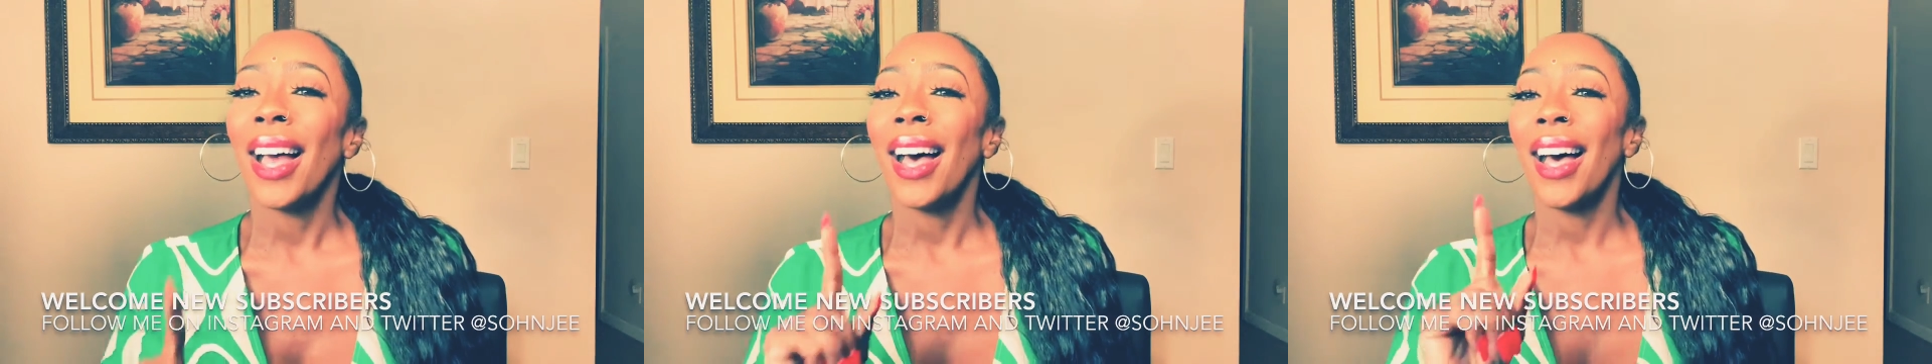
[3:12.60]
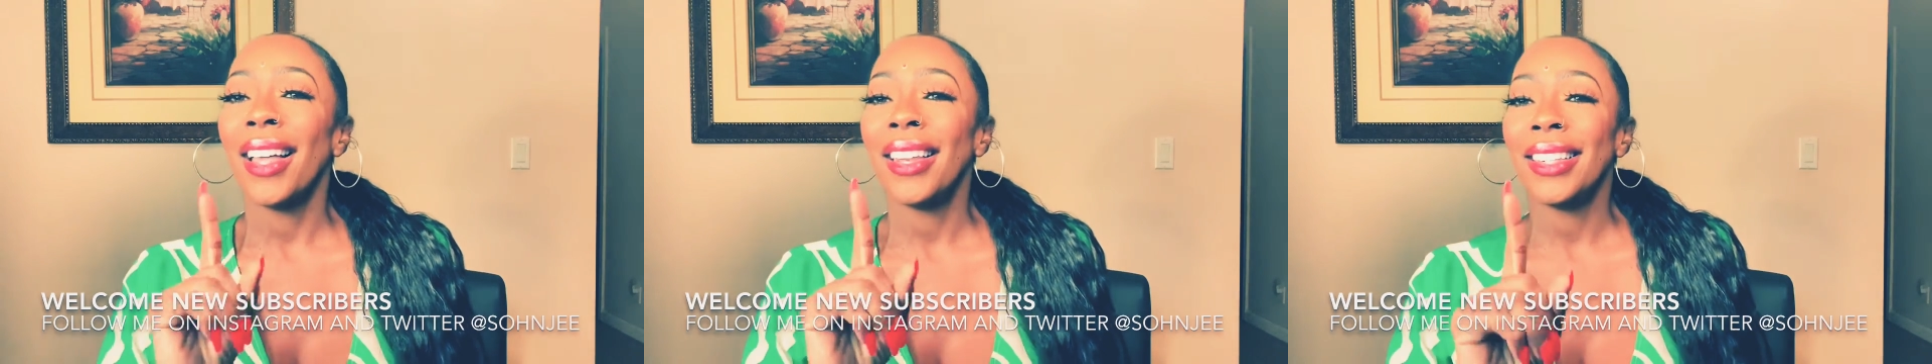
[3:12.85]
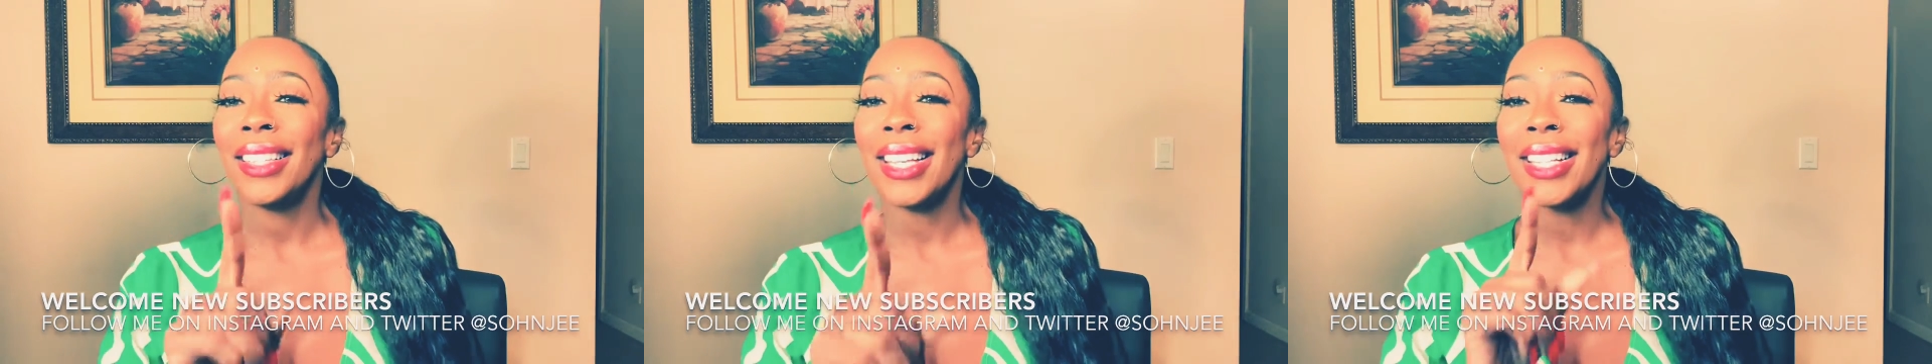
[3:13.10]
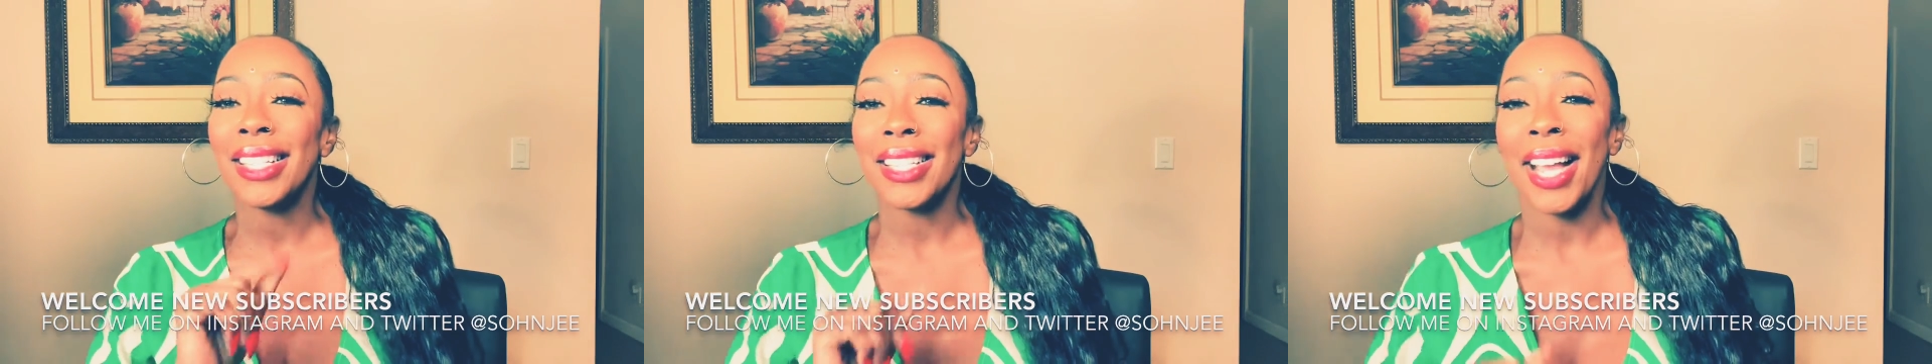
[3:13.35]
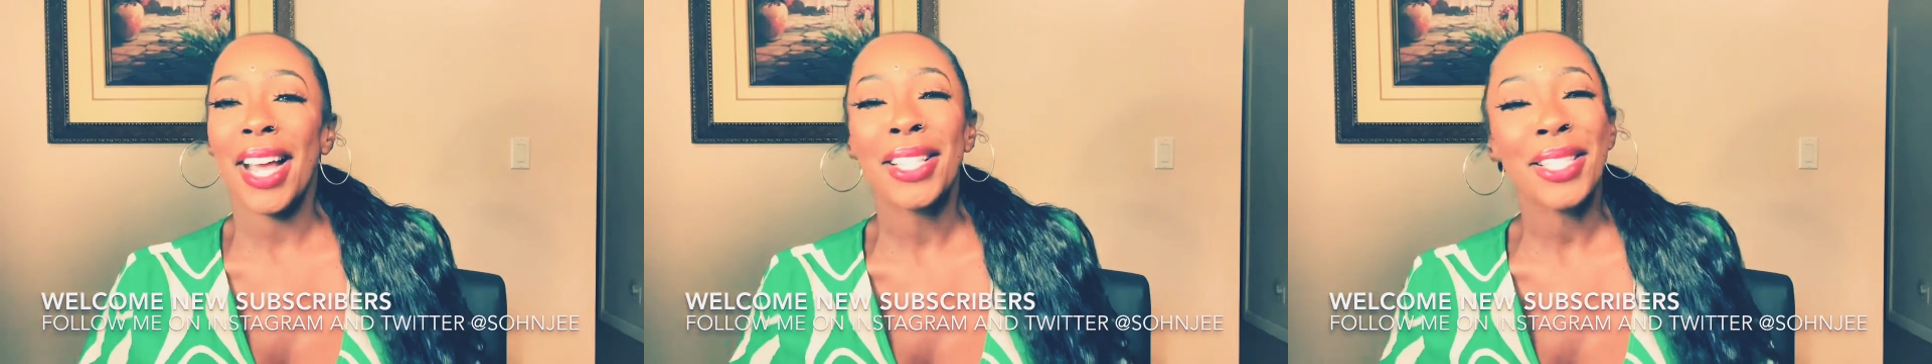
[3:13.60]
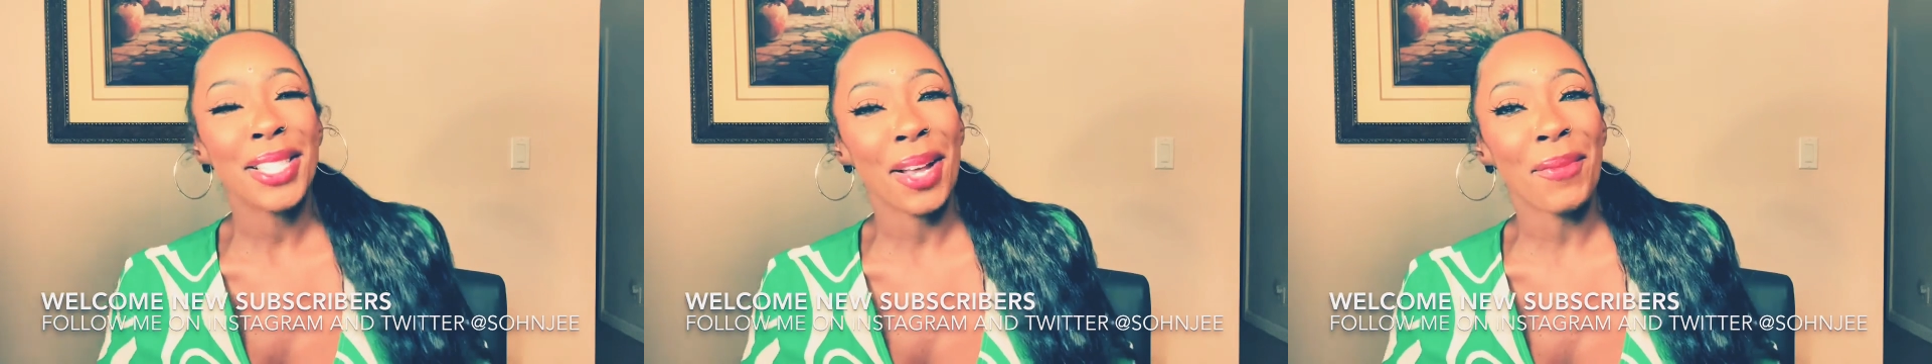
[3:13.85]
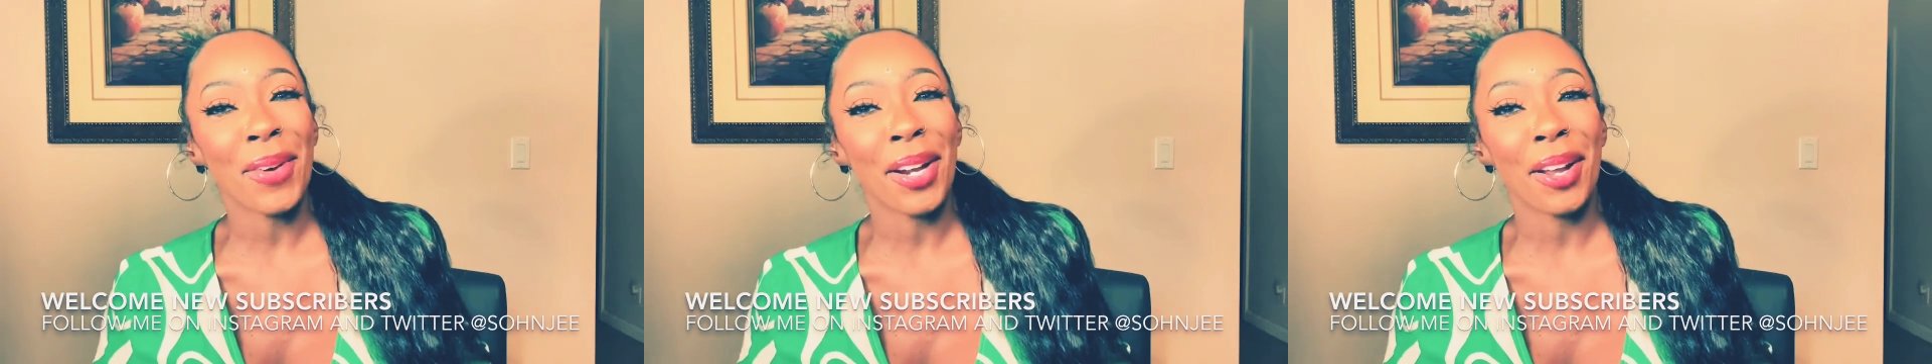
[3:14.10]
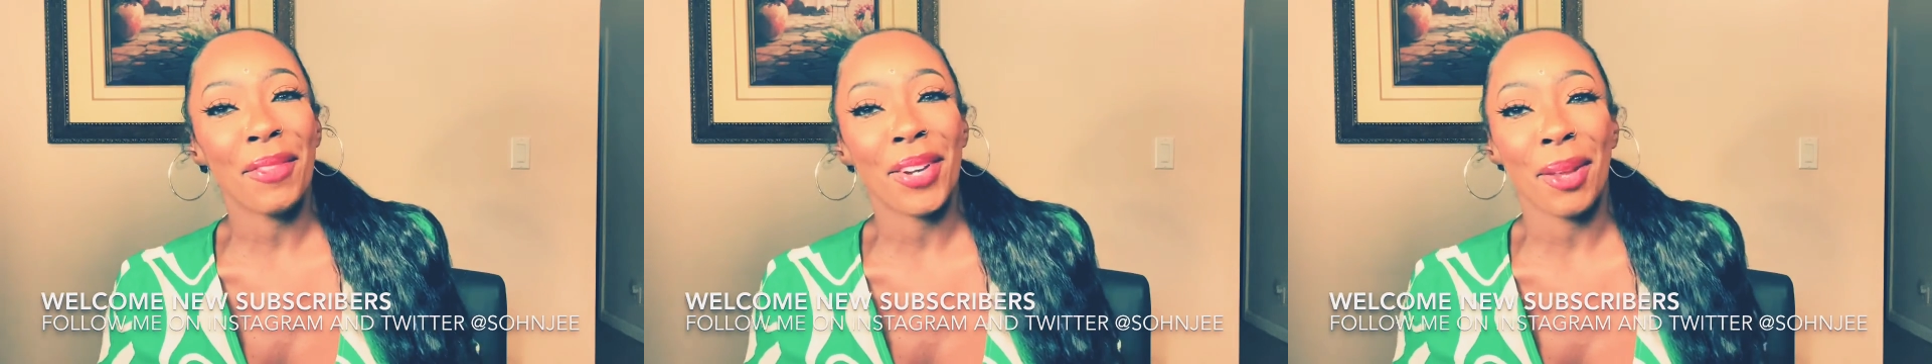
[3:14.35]
at least
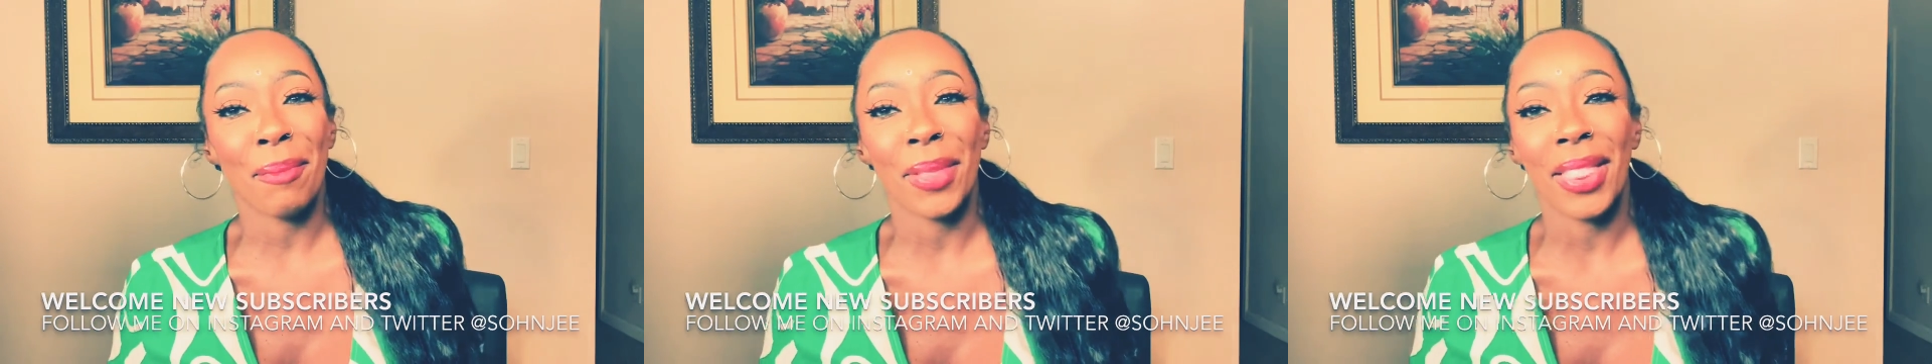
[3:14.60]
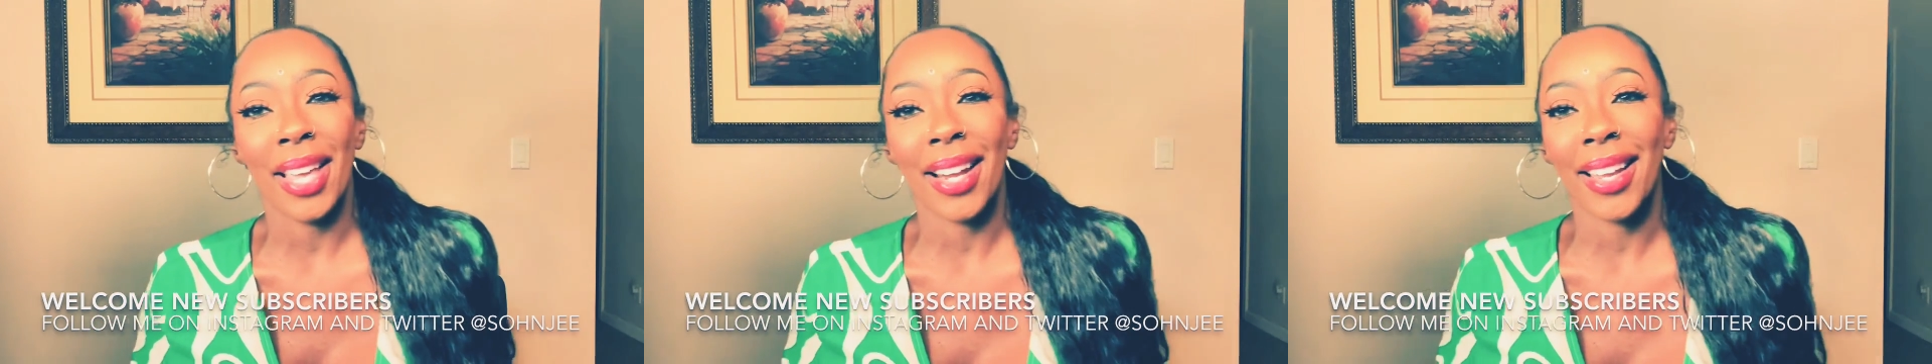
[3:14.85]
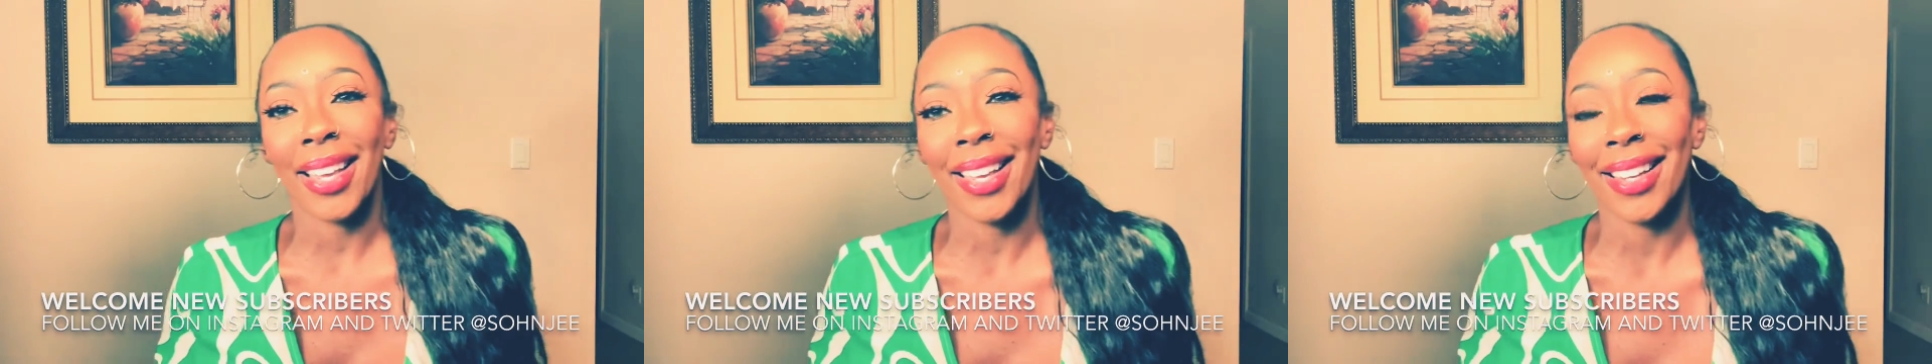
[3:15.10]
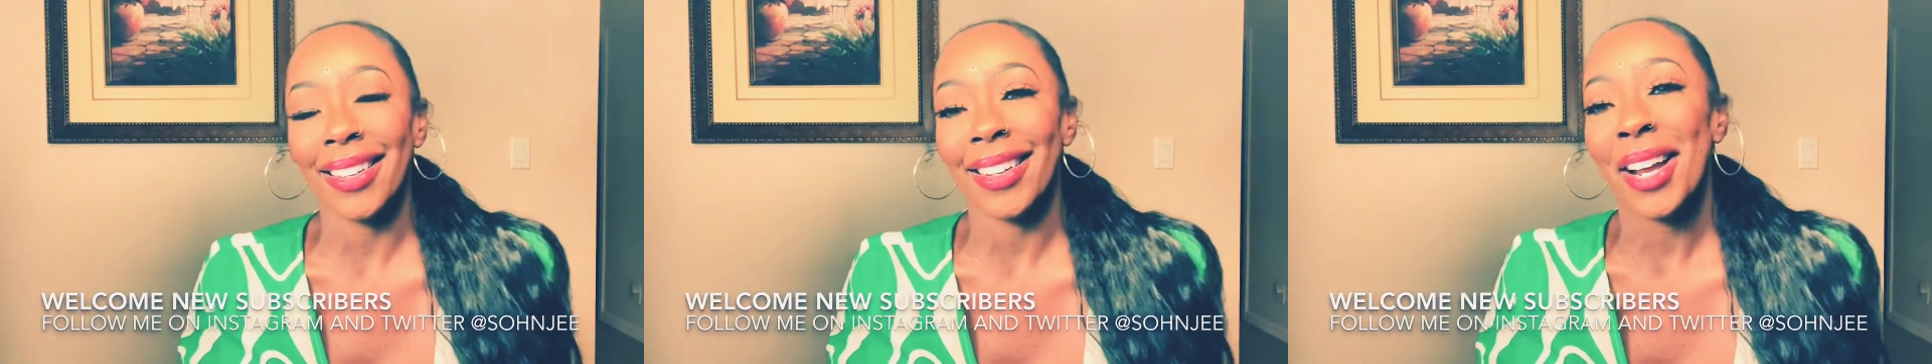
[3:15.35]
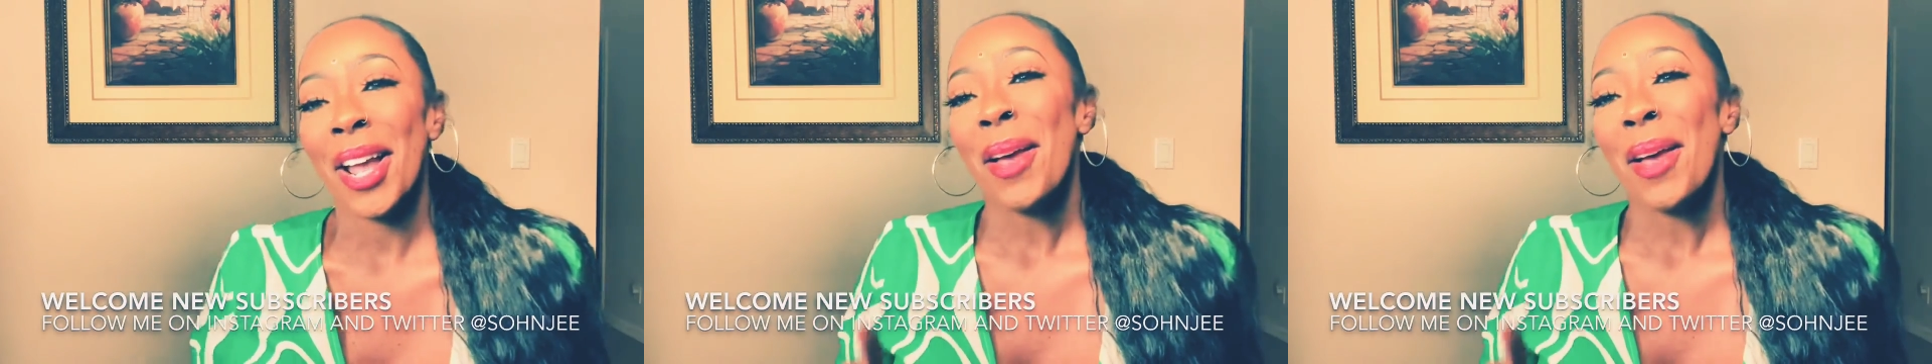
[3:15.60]
somewhat of an empathetic ear.